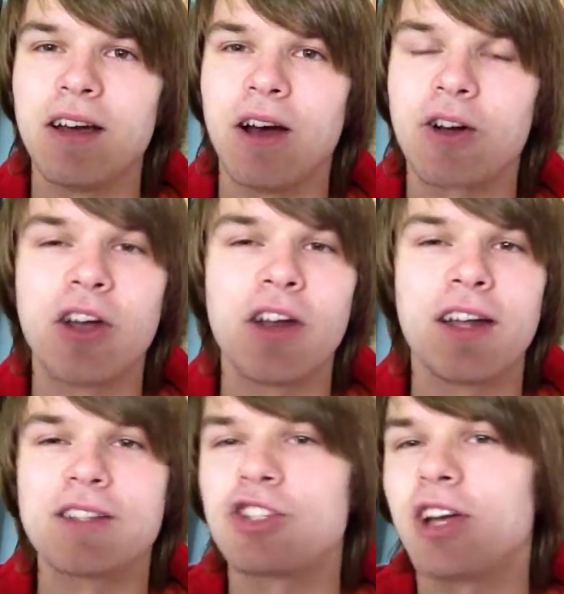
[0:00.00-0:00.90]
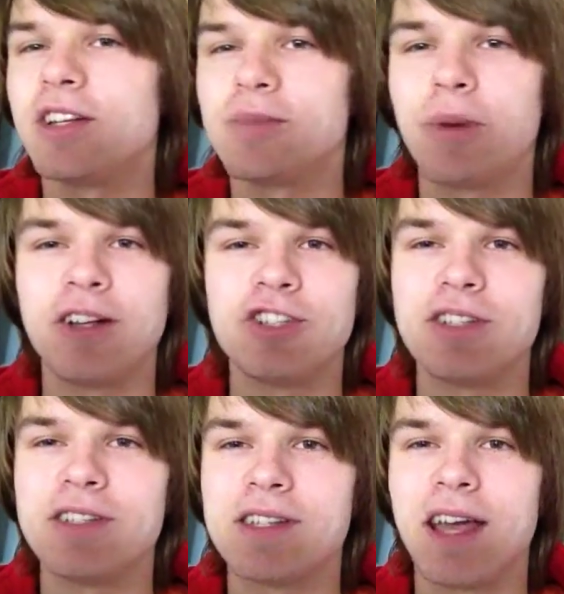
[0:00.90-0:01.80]
are going to exchange
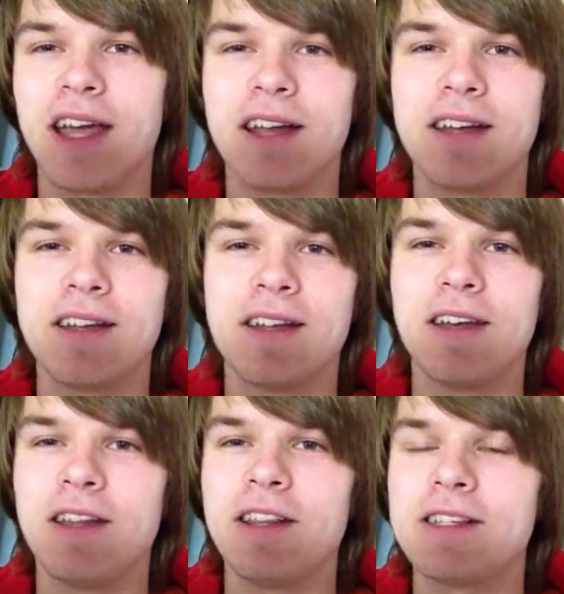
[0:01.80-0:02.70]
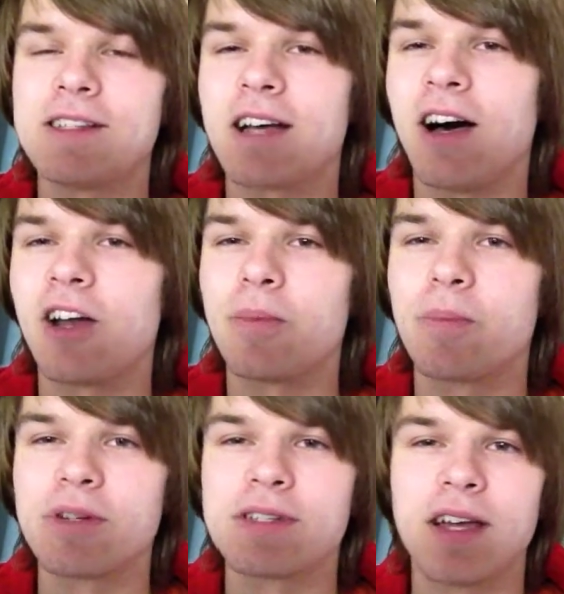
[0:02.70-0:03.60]
punches, and this is
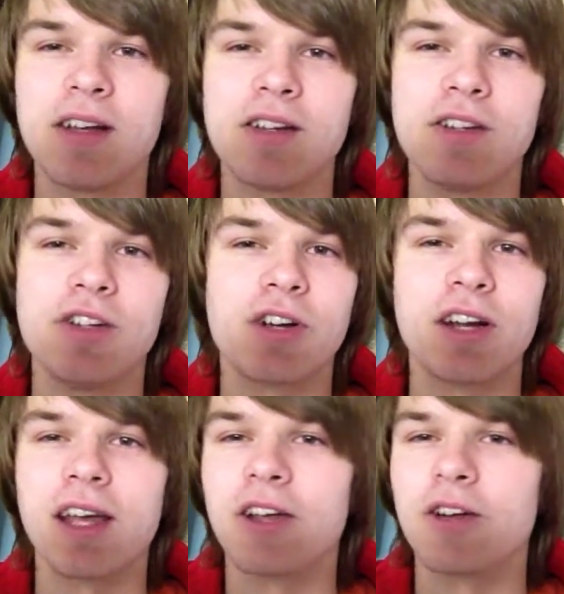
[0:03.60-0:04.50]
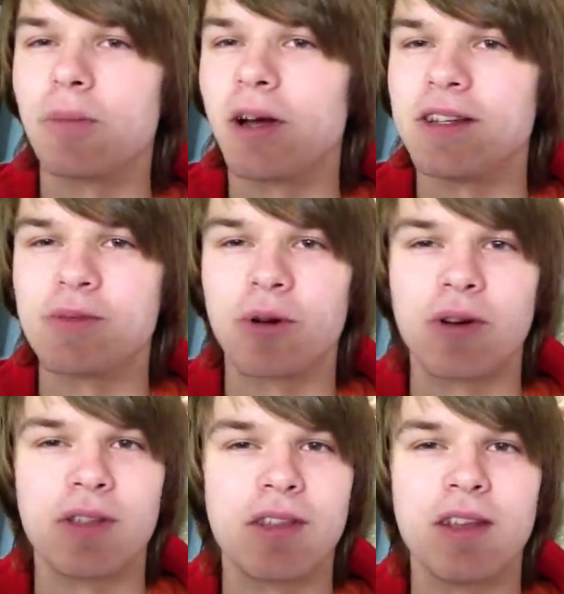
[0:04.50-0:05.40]
100% you're going to get your money's
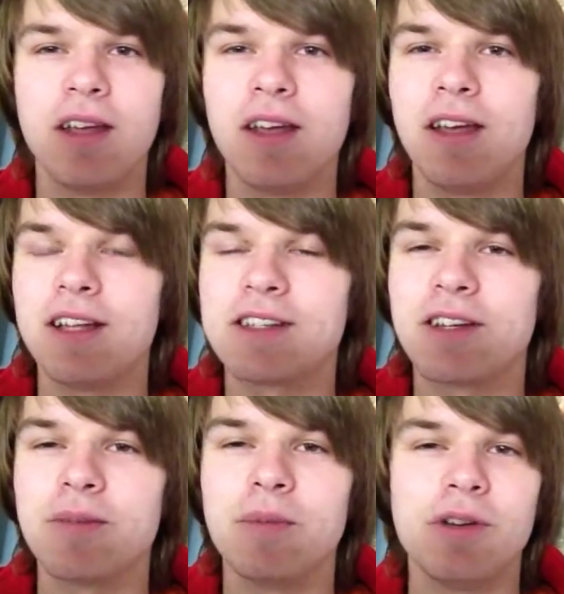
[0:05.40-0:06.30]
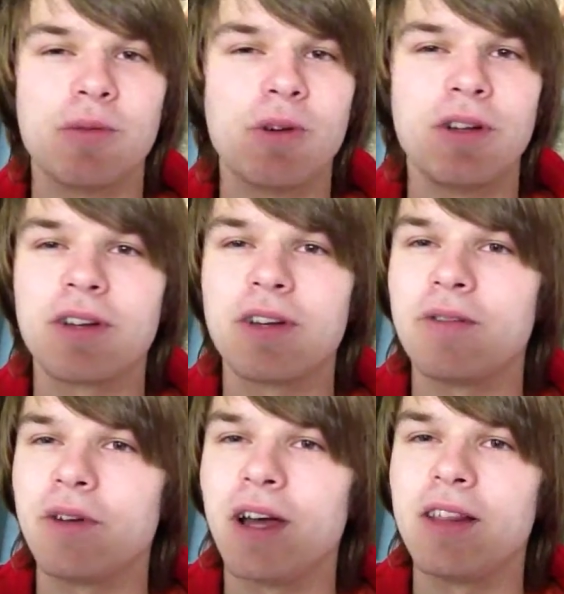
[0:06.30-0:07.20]
worth. It's going to be a real good
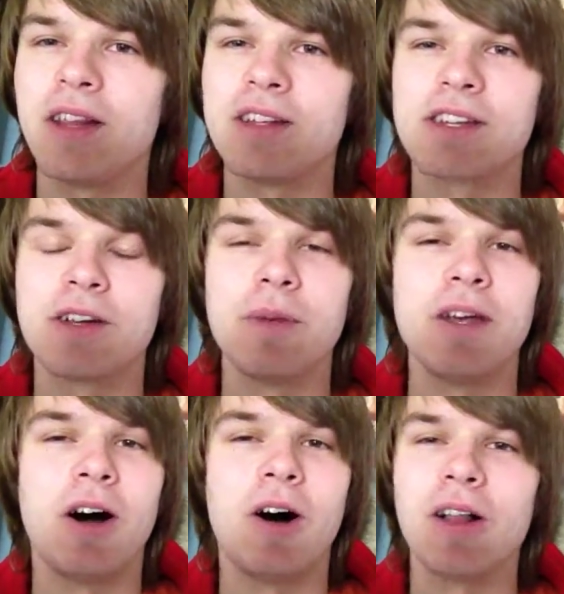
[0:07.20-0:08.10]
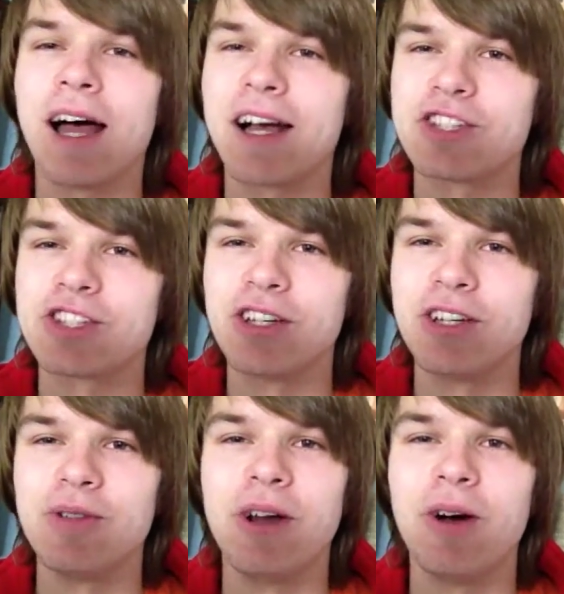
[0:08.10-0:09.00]
fight. It's going to be all action.
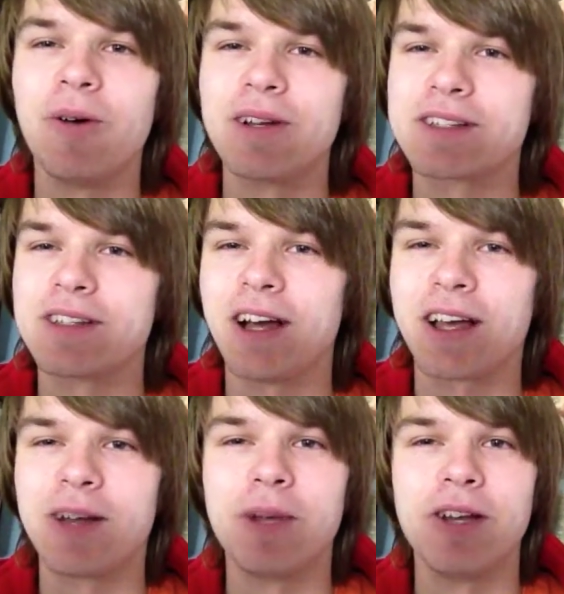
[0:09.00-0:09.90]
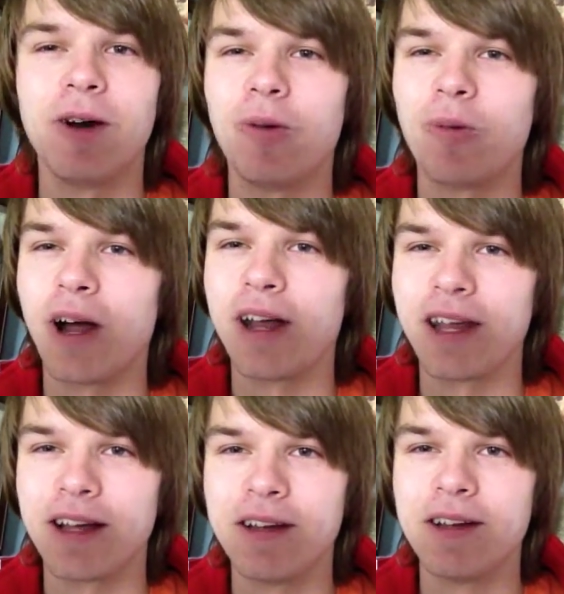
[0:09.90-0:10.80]
You know, it's not going to be no running,